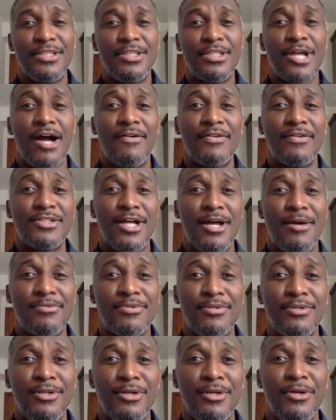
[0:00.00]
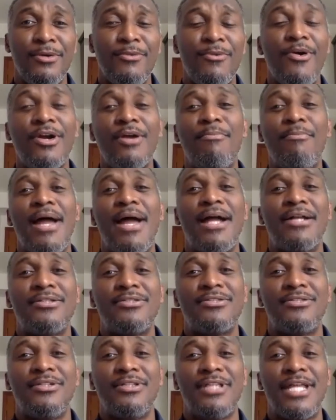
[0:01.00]
Colin Thompson. Welcome
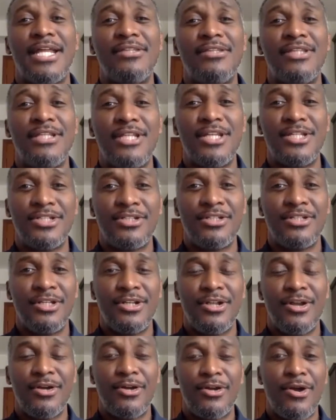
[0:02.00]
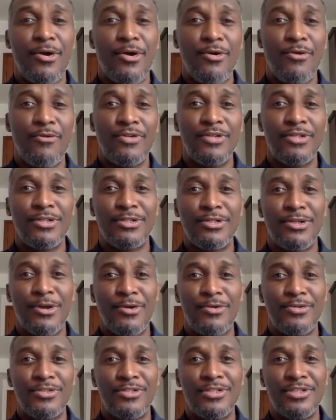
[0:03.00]
back to the latest edition in our COVID
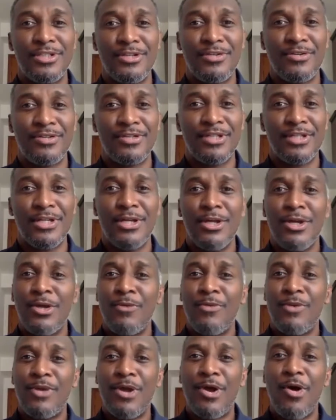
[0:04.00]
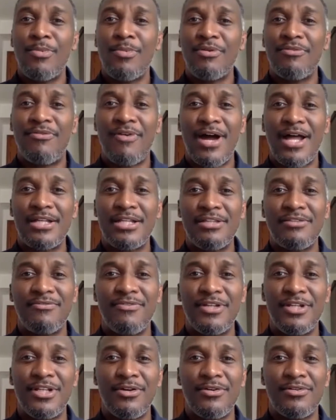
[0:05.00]
coaching series. We hope you find these
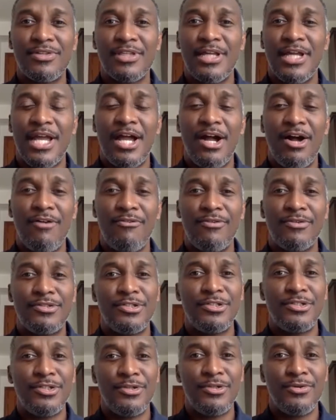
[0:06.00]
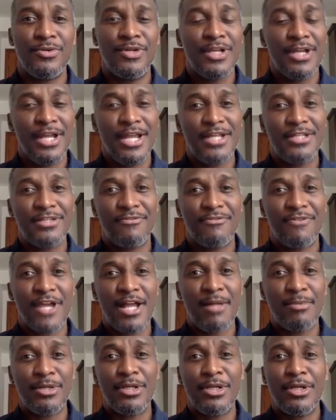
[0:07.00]
videos helpful to you and your
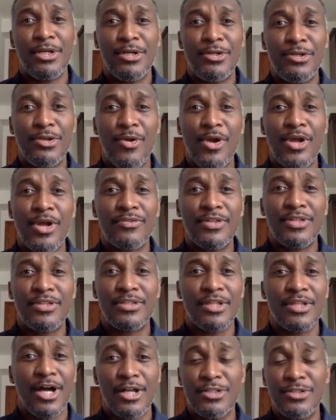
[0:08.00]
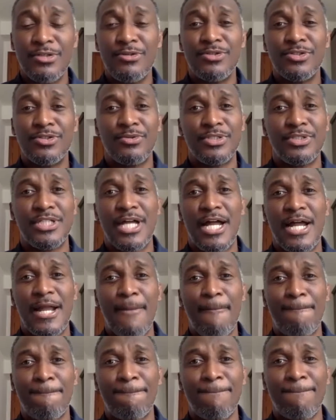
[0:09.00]
family during this unusual time.